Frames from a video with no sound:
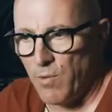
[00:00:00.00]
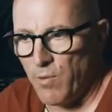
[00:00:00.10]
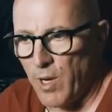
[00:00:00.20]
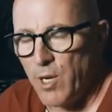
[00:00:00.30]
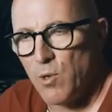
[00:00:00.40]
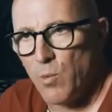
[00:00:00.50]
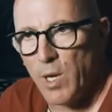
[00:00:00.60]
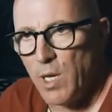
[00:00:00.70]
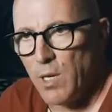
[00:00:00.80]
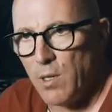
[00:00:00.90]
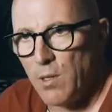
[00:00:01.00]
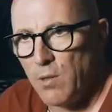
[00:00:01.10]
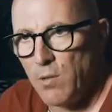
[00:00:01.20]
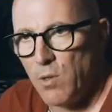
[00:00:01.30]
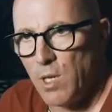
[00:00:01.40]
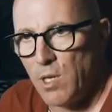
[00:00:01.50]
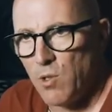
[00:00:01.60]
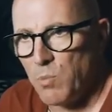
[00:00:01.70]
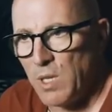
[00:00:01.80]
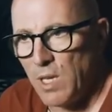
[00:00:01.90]
find your way in it. You can't
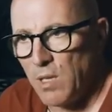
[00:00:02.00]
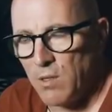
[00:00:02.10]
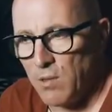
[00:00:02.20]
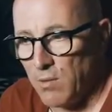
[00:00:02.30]
just be handed